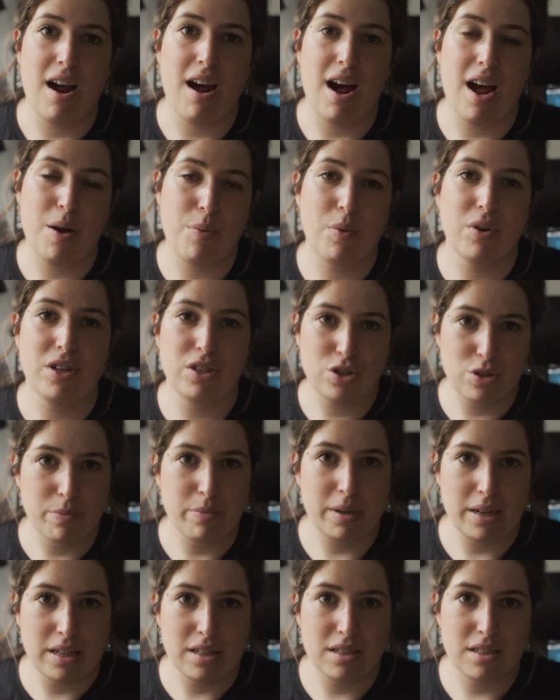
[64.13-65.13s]
I wanted to
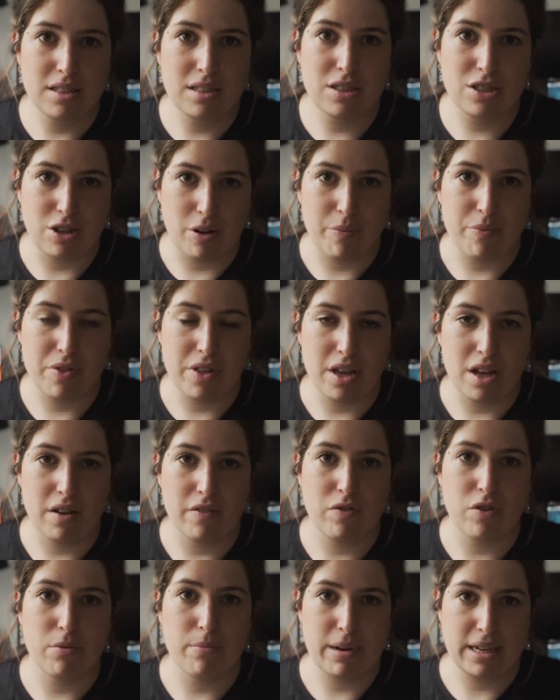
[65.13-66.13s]
build something
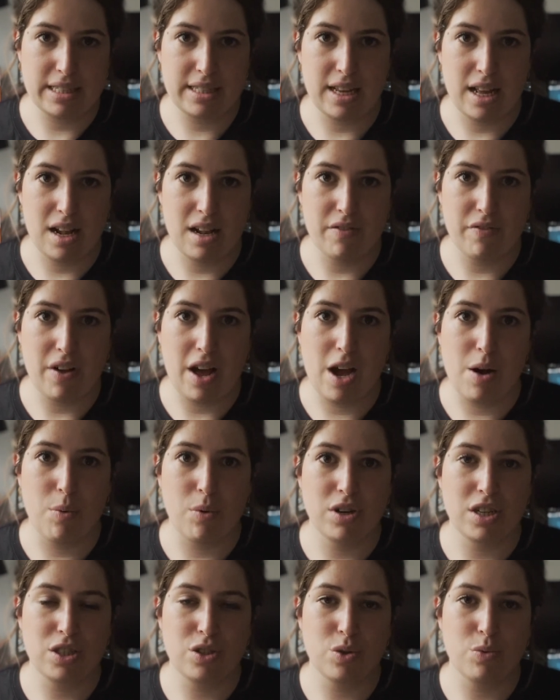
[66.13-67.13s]
for myself. I
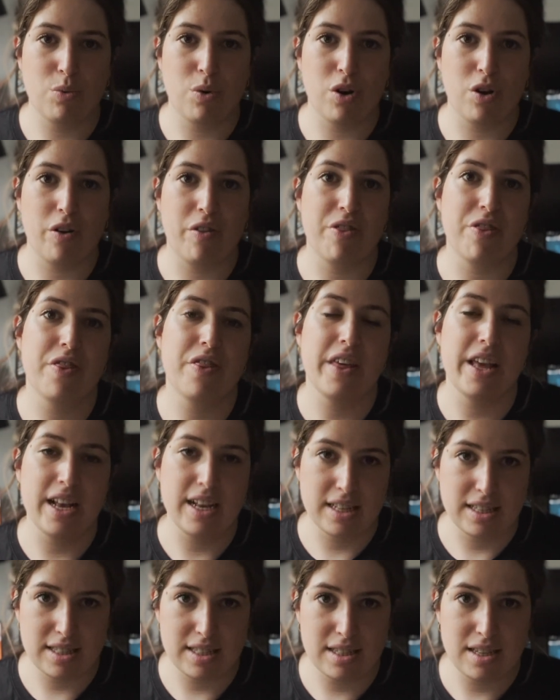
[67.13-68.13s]
wanted to work on
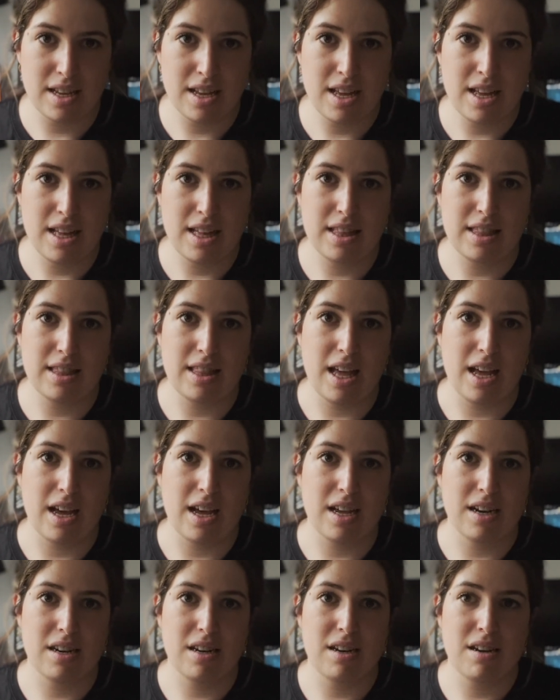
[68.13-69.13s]
things
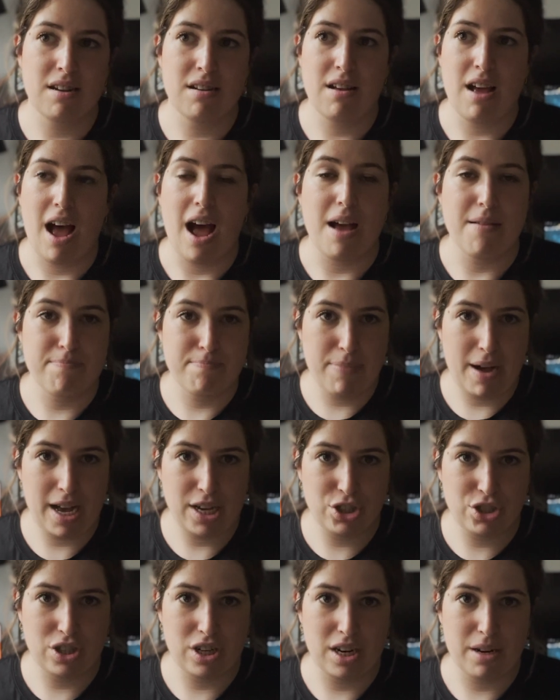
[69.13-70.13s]
that I'm
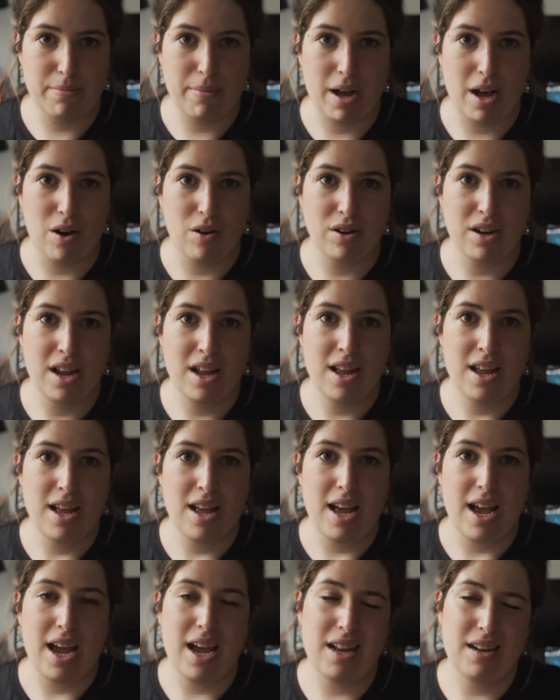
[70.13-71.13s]
passionate about.
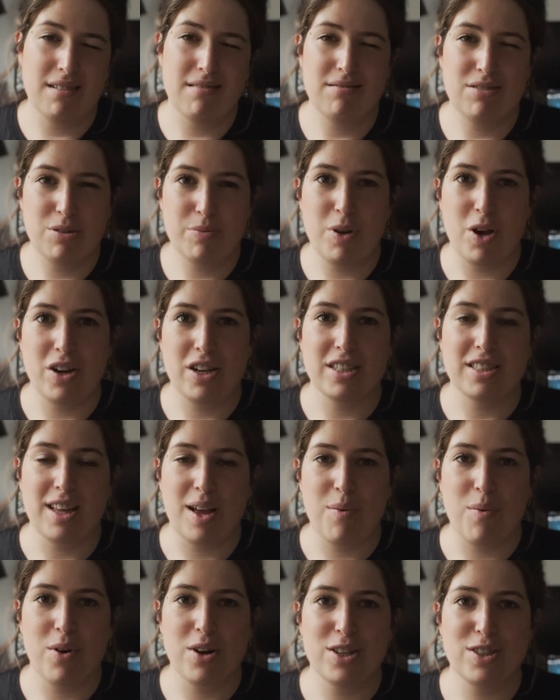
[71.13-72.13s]
And to be honest,
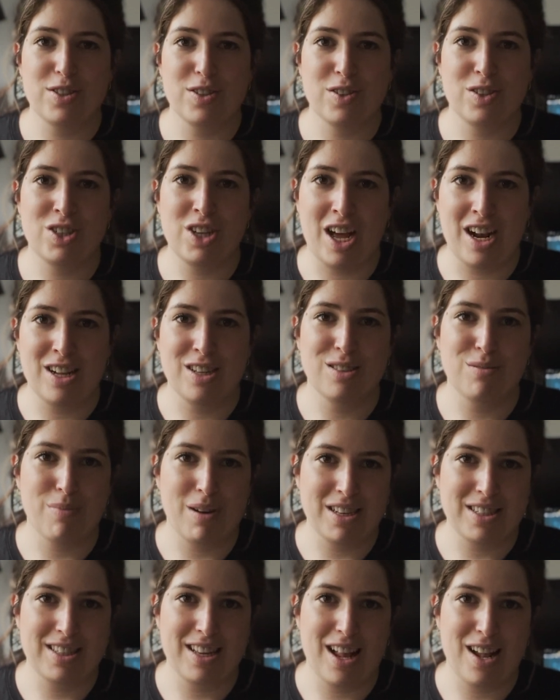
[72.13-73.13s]
I wanted to challenge
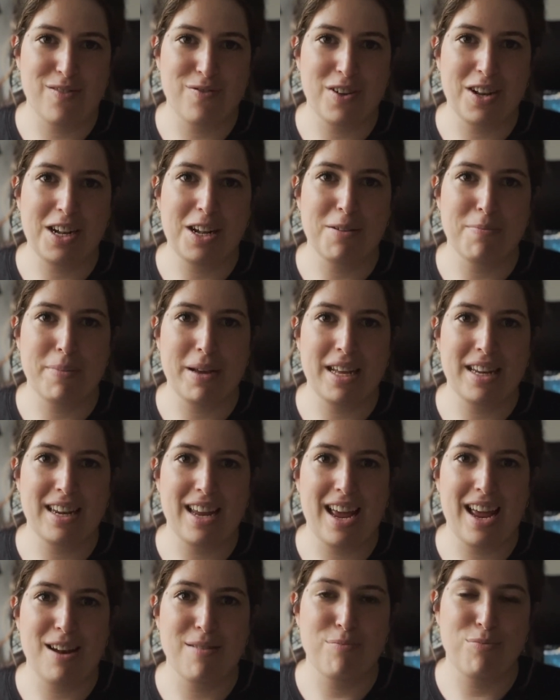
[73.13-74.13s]
myself a little bit
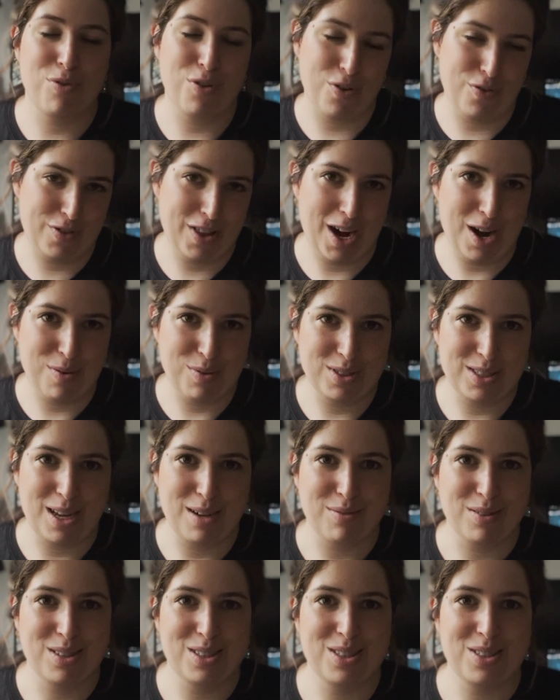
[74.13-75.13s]
and prove that I was
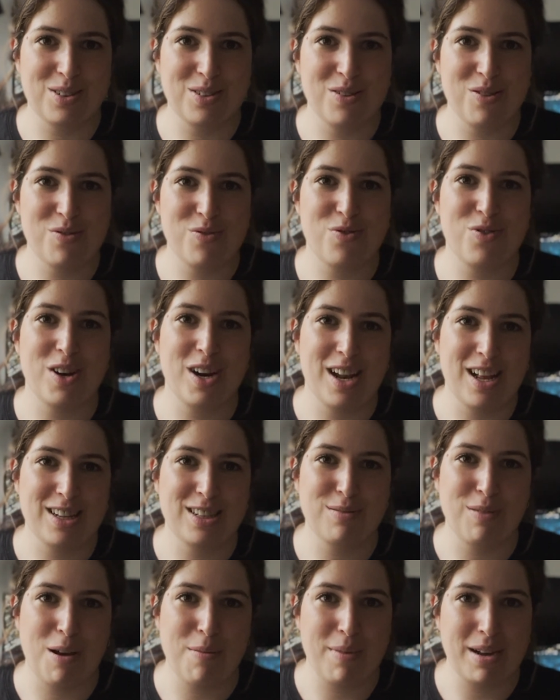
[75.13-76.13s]
able to
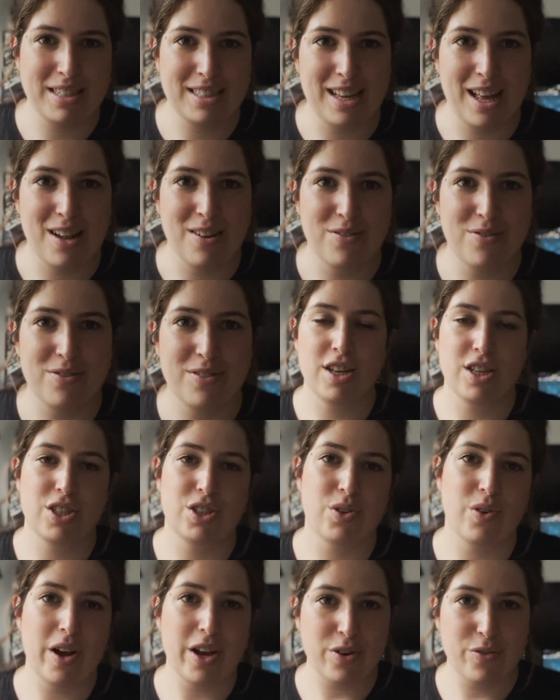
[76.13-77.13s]
freelance by myself.
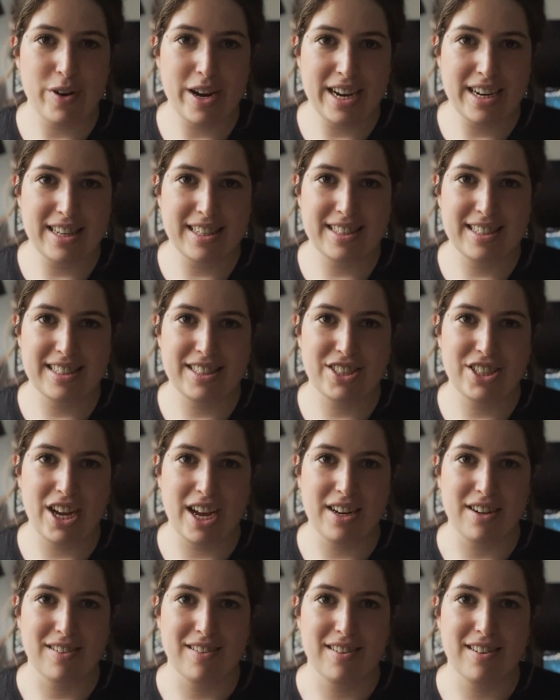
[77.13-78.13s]
So I created this
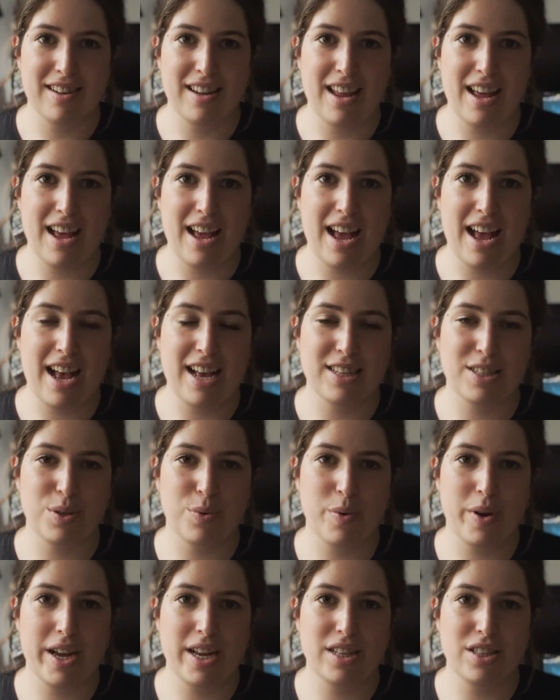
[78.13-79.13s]
channel as a
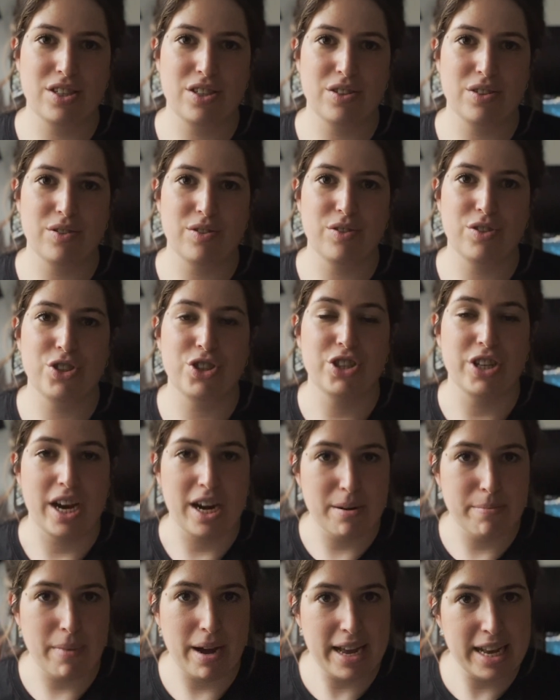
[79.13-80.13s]
way to
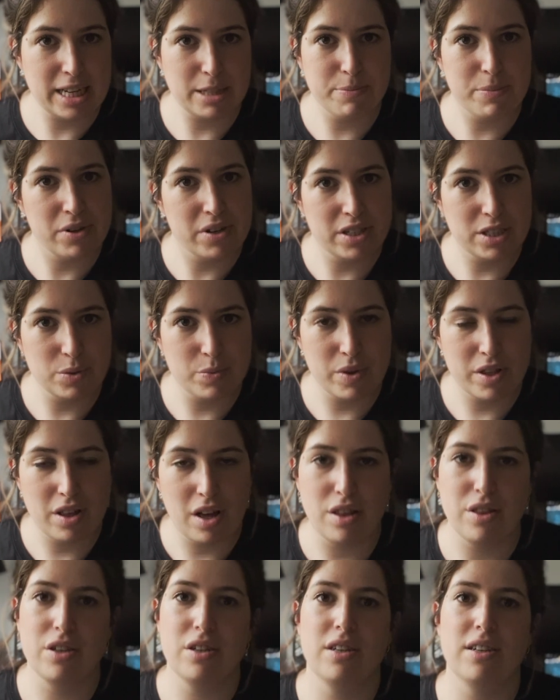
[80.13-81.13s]
share my experience with
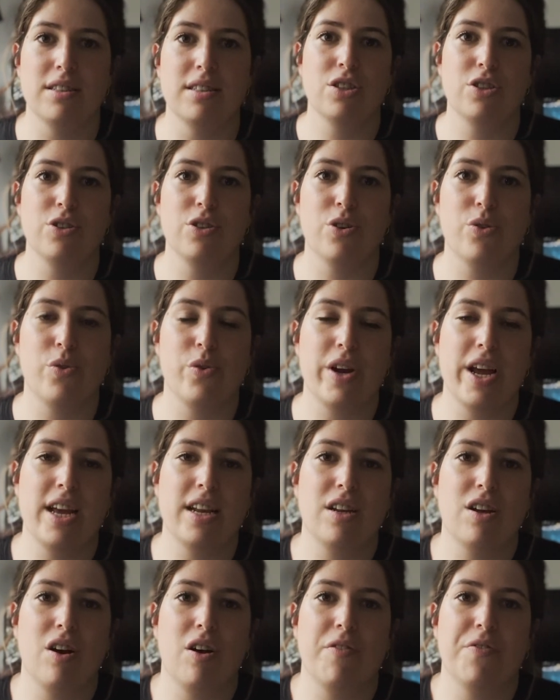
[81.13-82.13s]
others, to
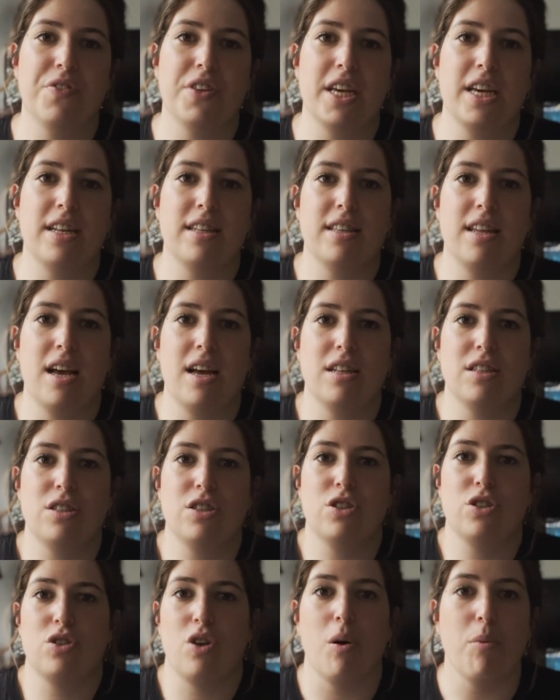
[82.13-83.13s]
create content that
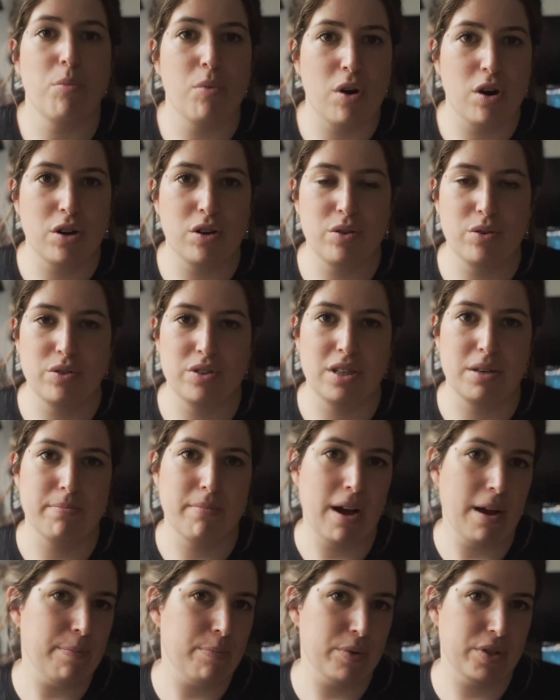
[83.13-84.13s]
someone who's in
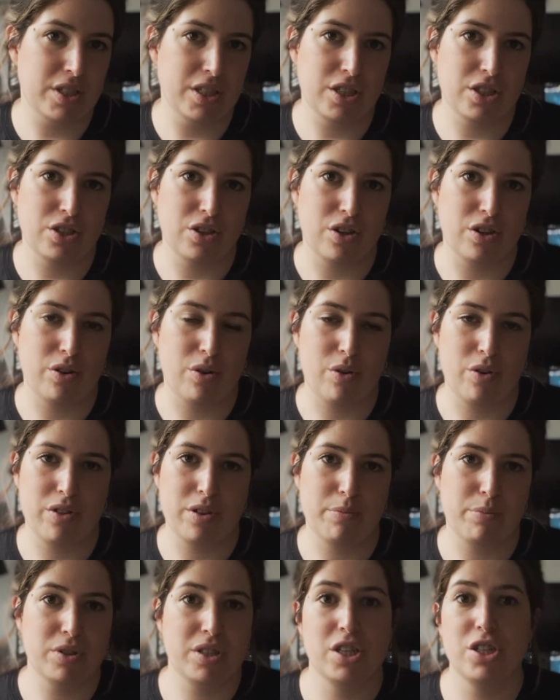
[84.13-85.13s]
my position or the
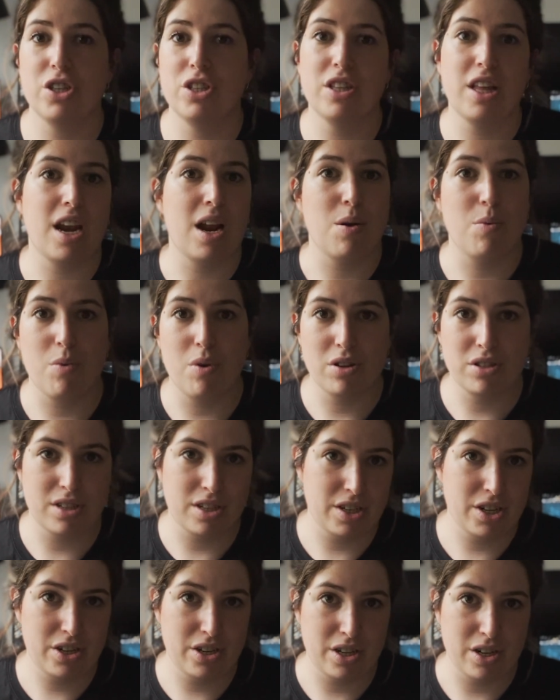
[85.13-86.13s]
position that I was
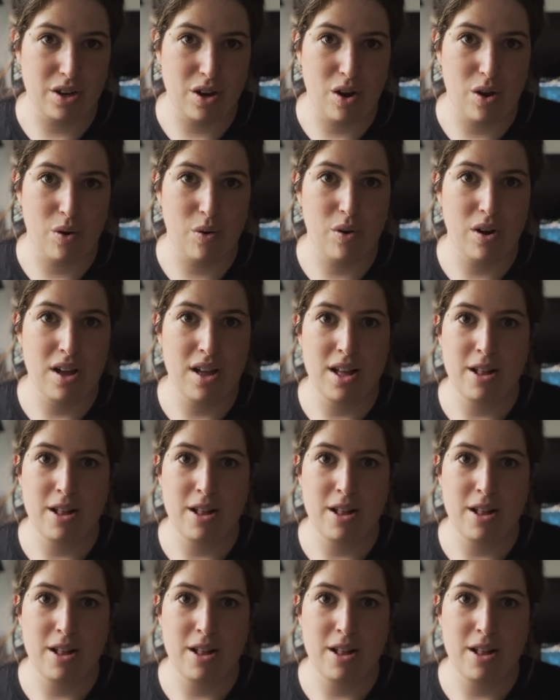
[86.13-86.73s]
a year ago